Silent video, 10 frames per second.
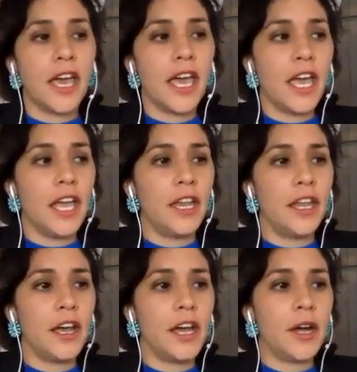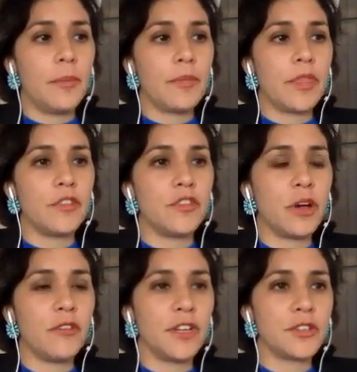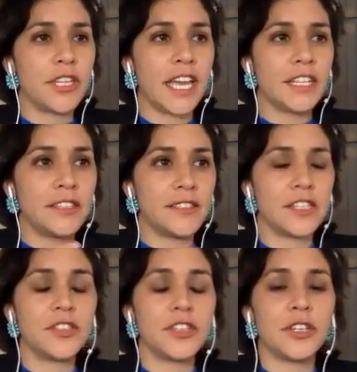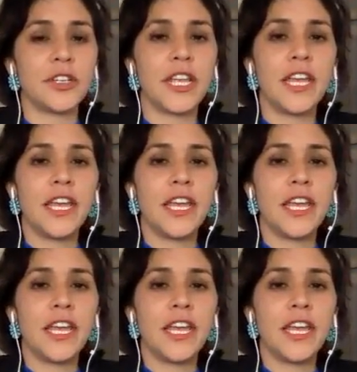And the 1,200 gallon cistern